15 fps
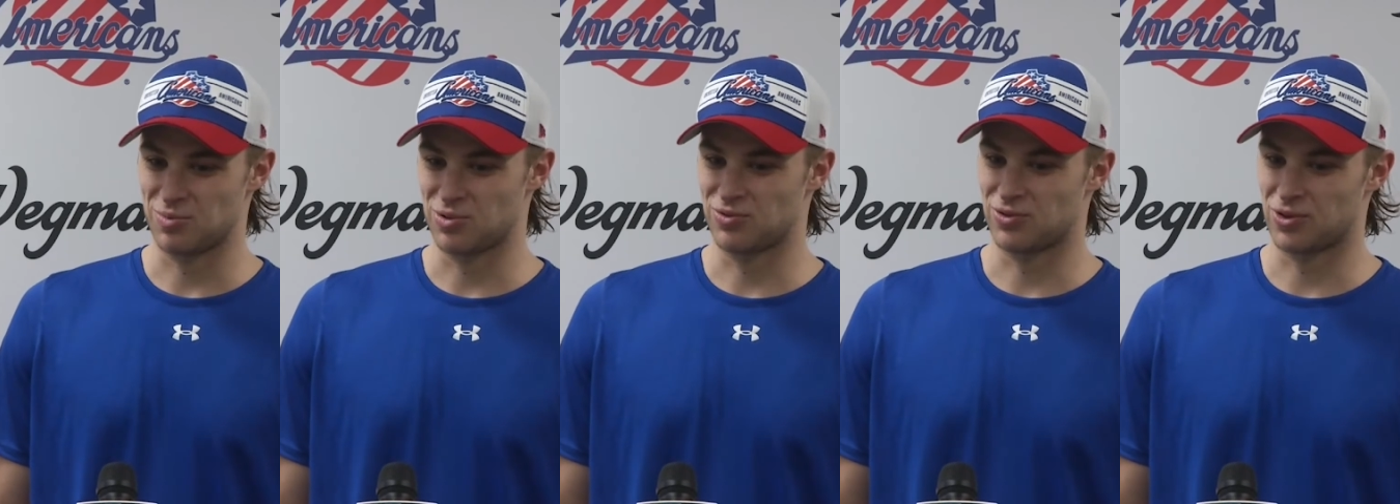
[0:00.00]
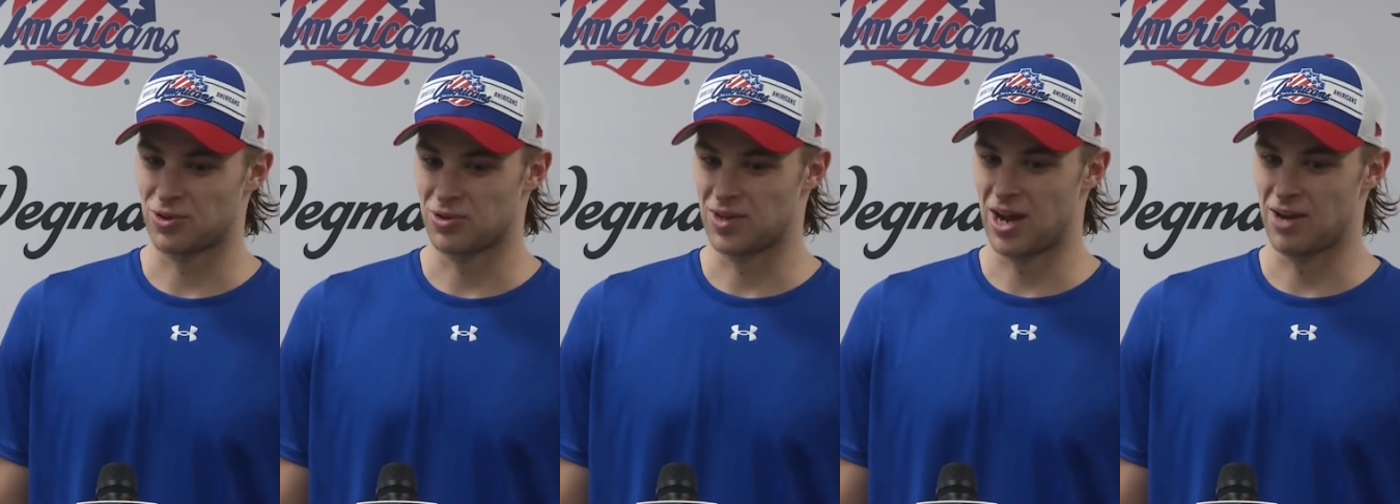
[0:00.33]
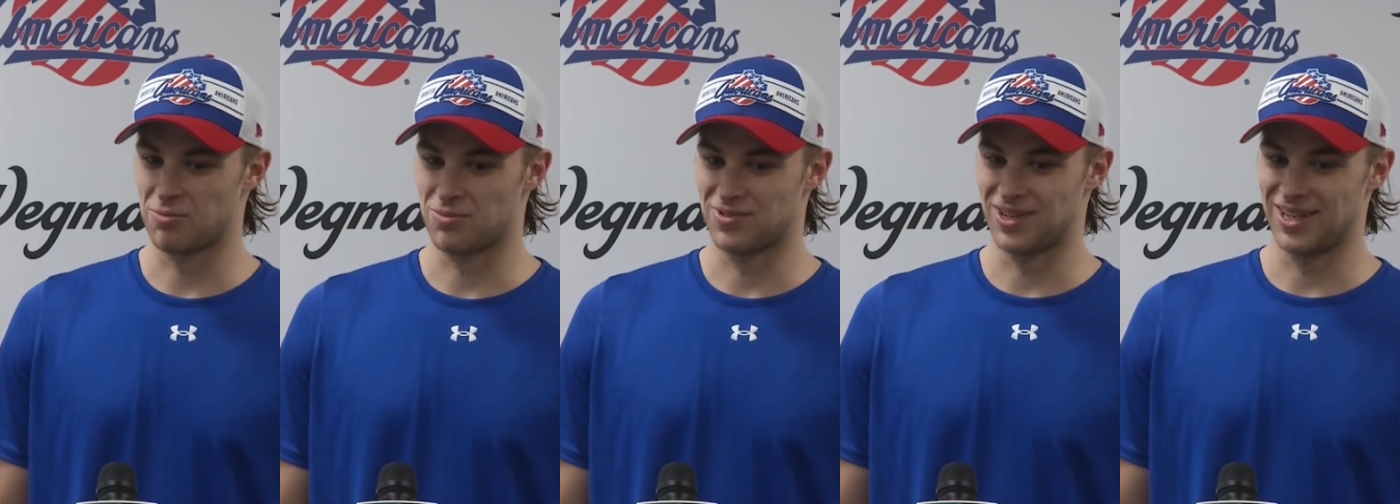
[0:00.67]
it before,
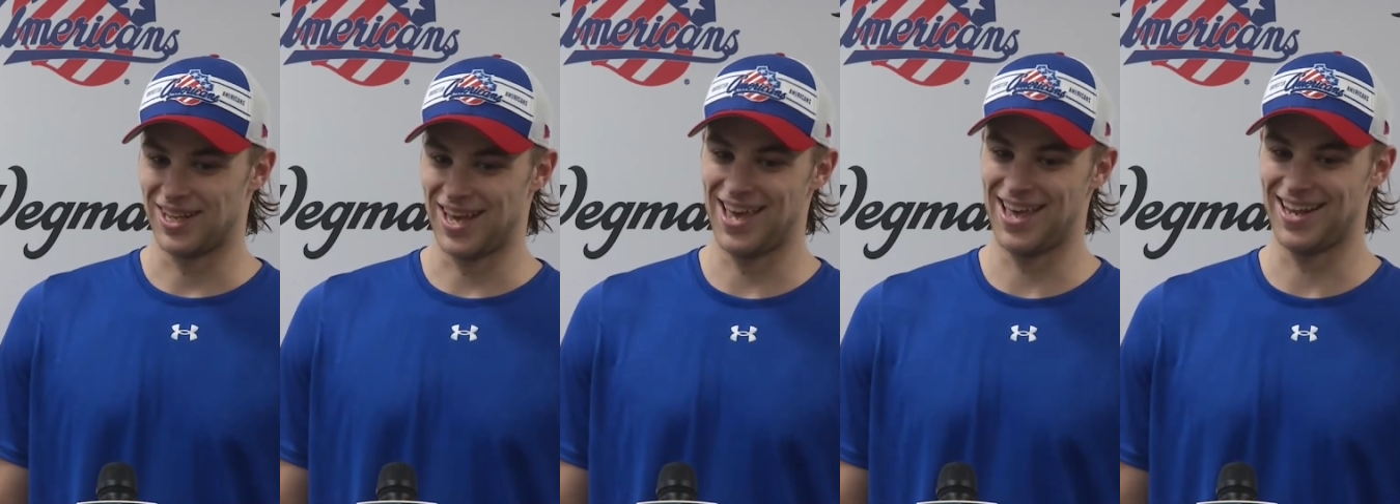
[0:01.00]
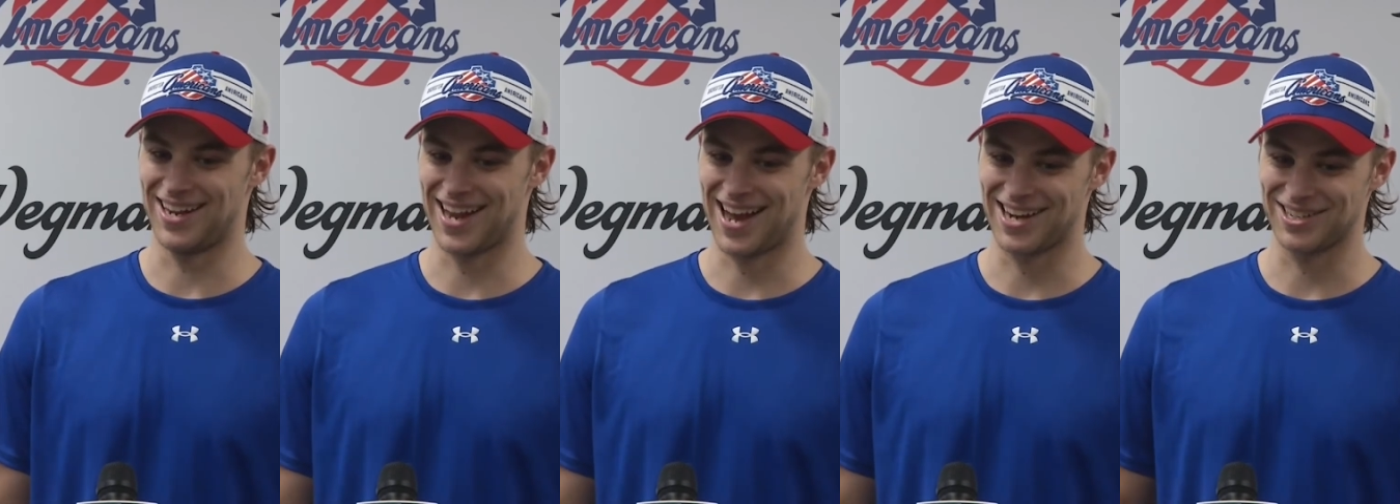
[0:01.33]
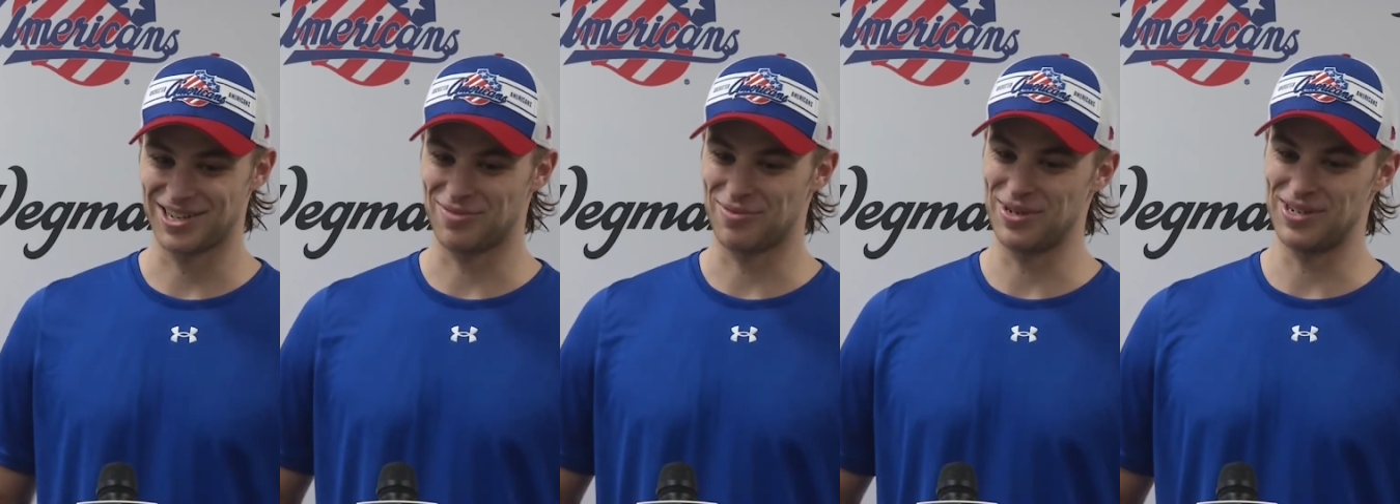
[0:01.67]

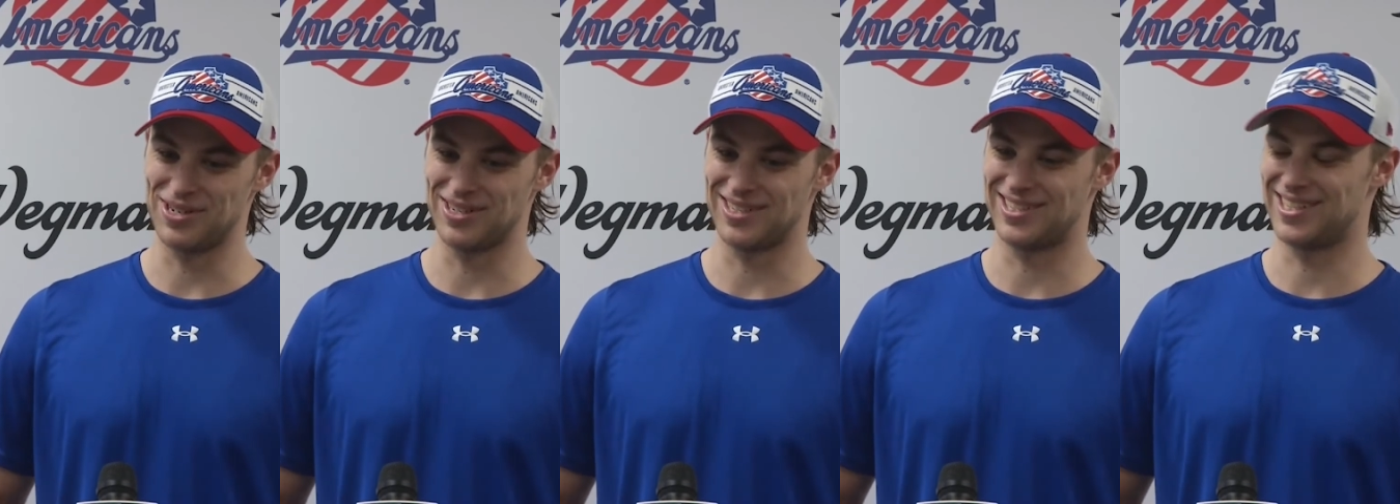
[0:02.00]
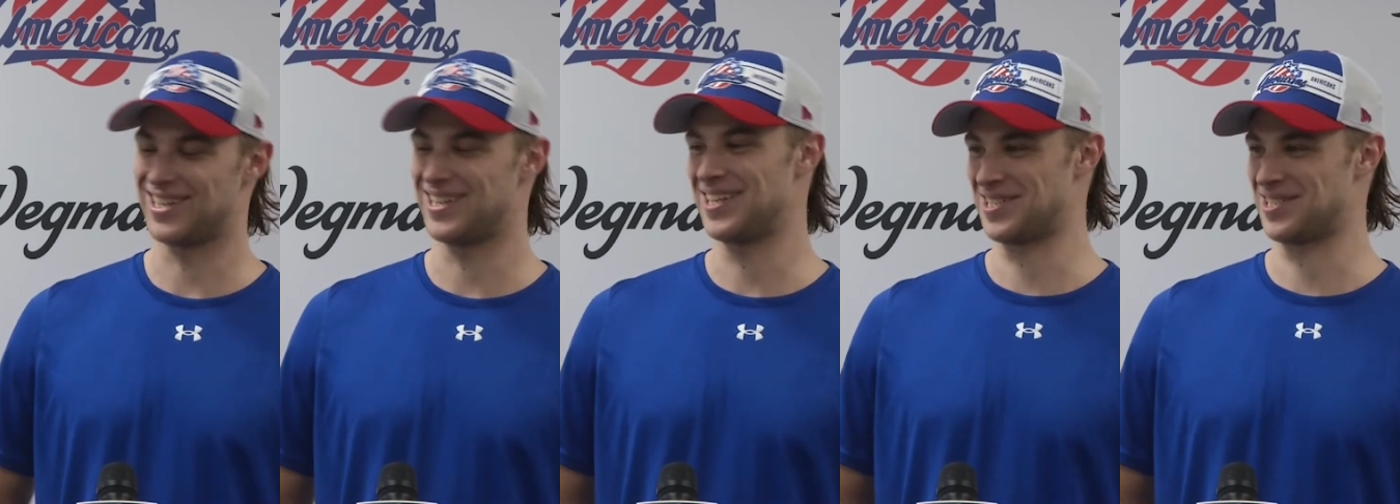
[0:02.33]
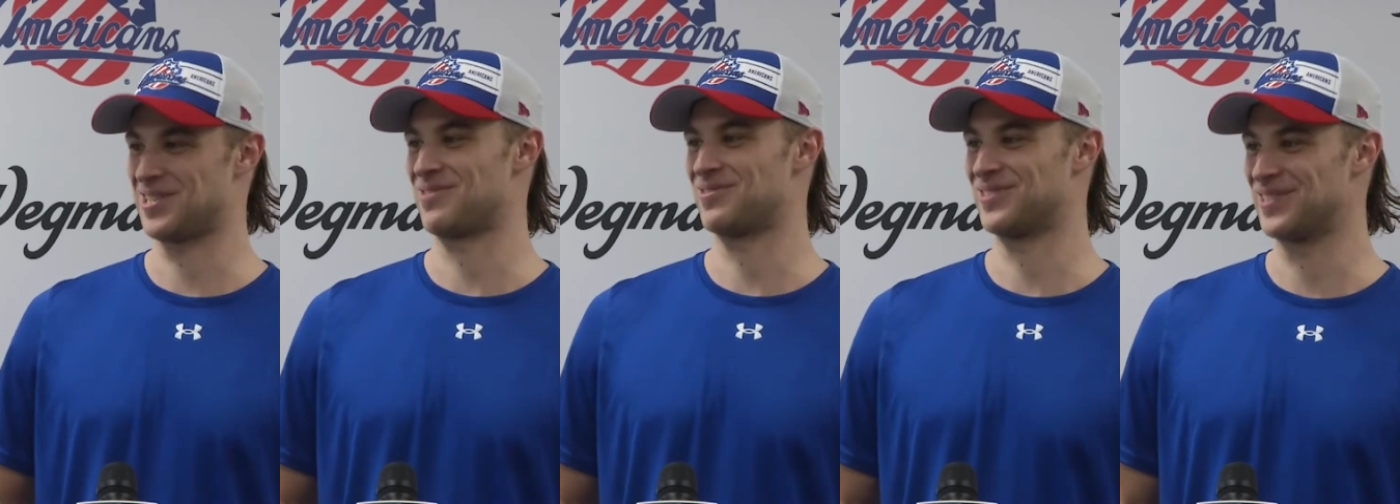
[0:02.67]
not coming to
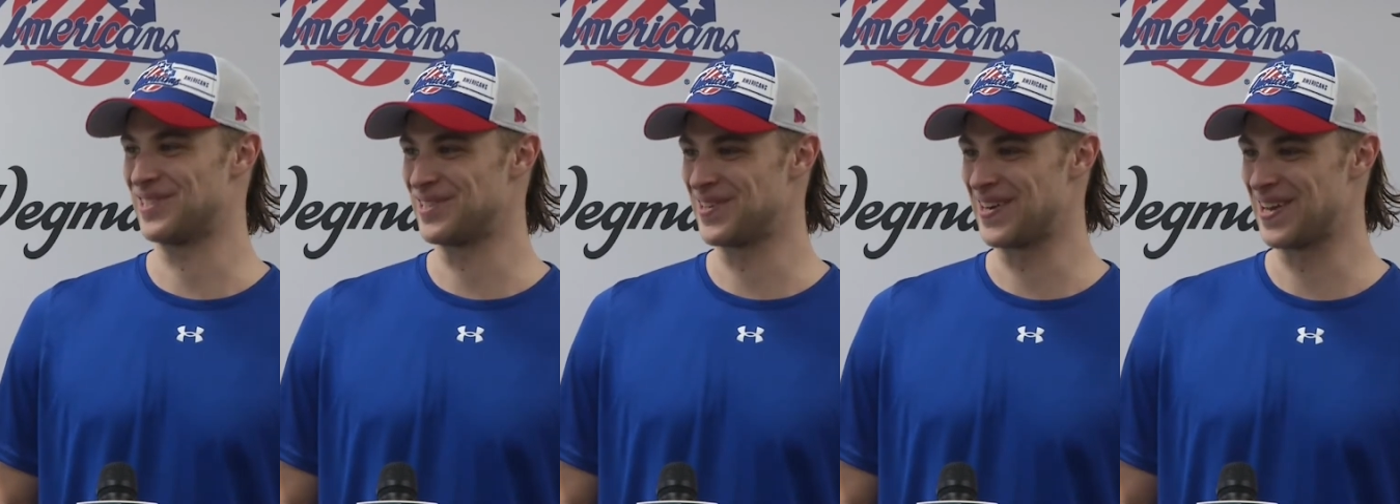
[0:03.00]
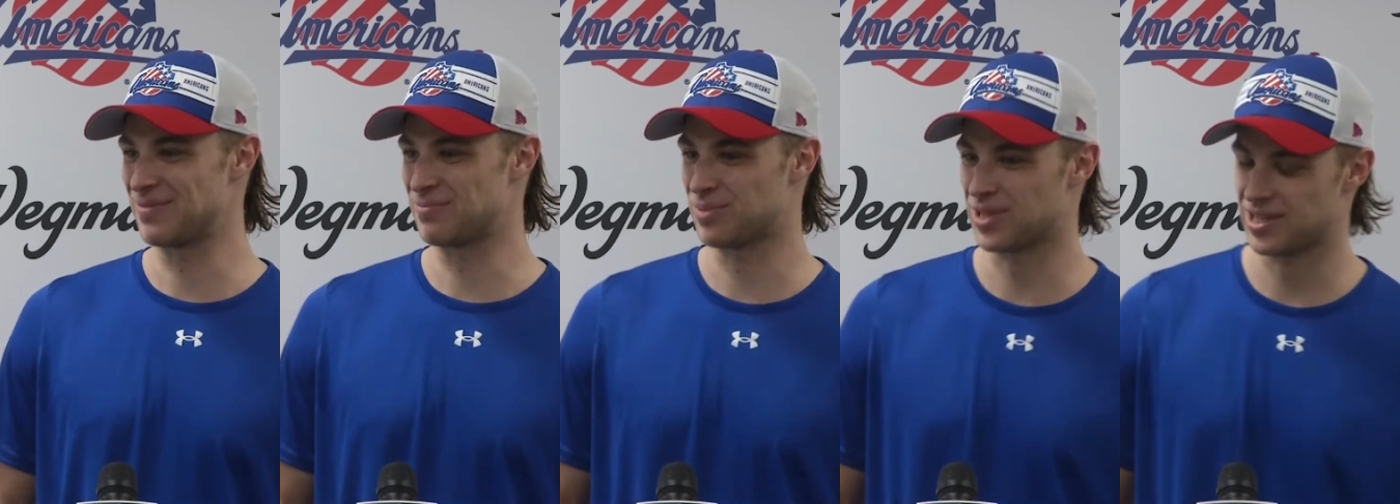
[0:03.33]
this level and doing it,